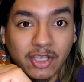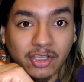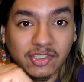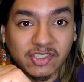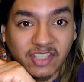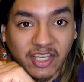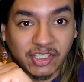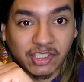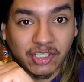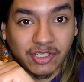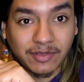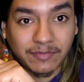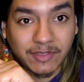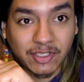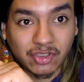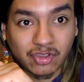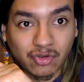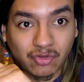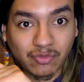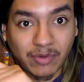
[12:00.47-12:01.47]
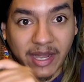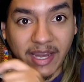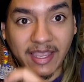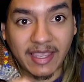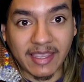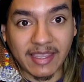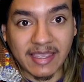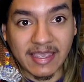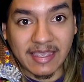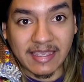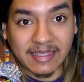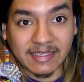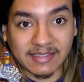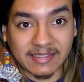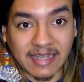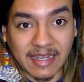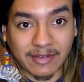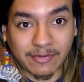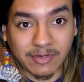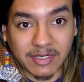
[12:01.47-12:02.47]
section of this gray
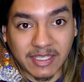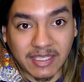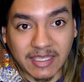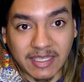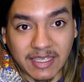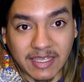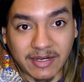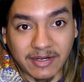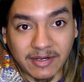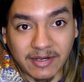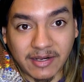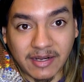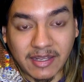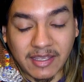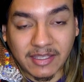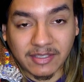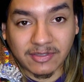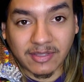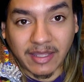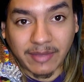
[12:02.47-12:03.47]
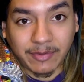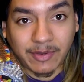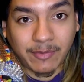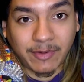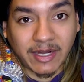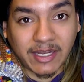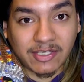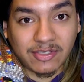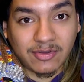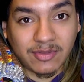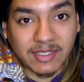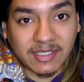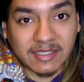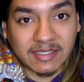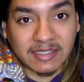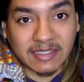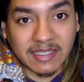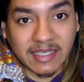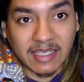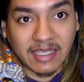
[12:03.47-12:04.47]
down here, so that way when I do the
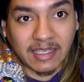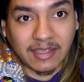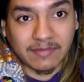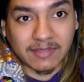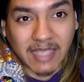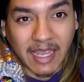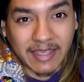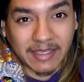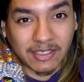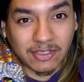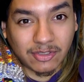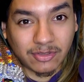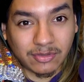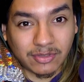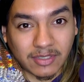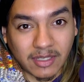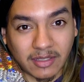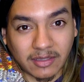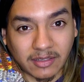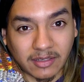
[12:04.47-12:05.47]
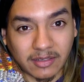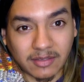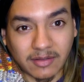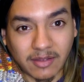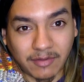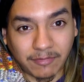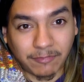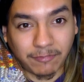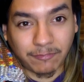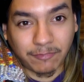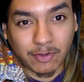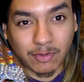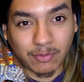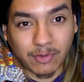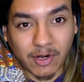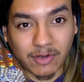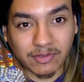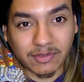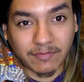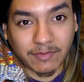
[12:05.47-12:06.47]
sleeves, I can do a few
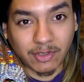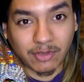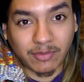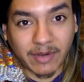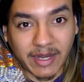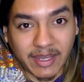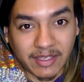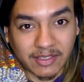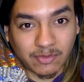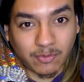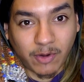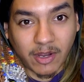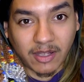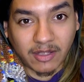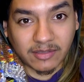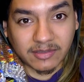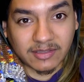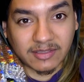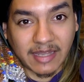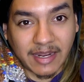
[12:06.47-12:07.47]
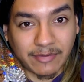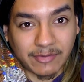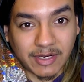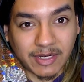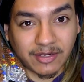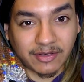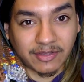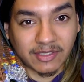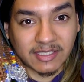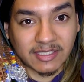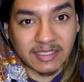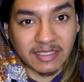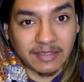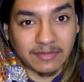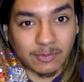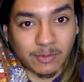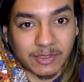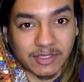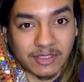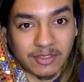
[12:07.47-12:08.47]
rows of the gray as well down here in the
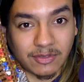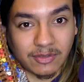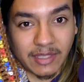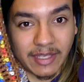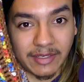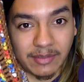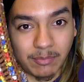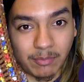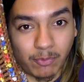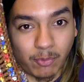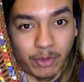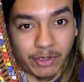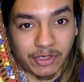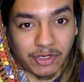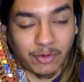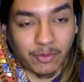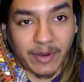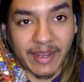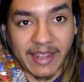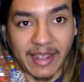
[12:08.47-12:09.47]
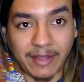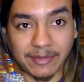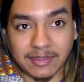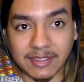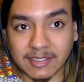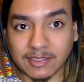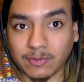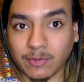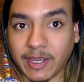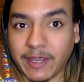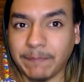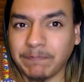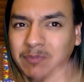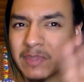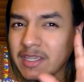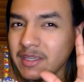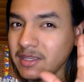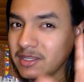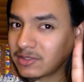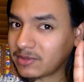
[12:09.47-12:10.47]
sleeves once you like work your way out this way.
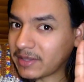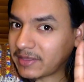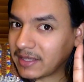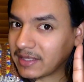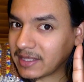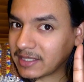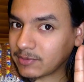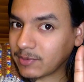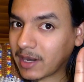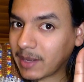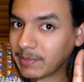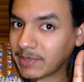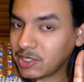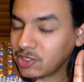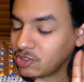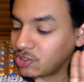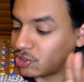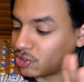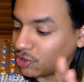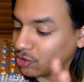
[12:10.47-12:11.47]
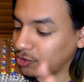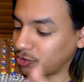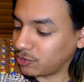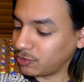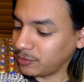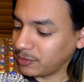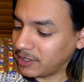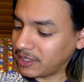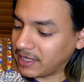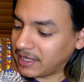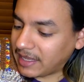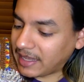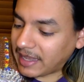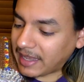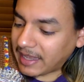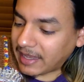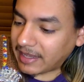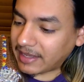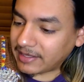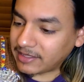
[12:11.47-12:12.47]
So I think that's what I'm going to do,
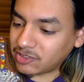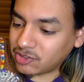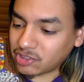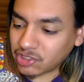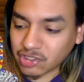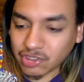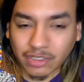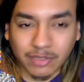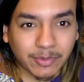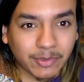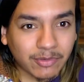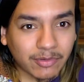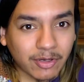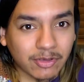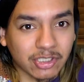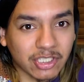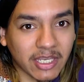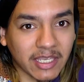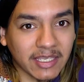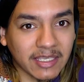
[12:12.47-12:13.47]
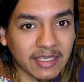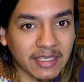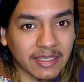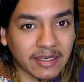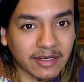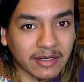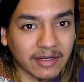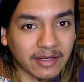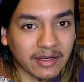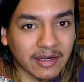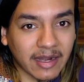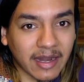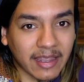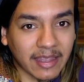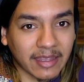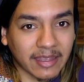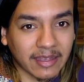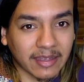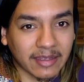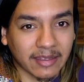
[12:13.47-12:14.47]
and it's just triple crochet here.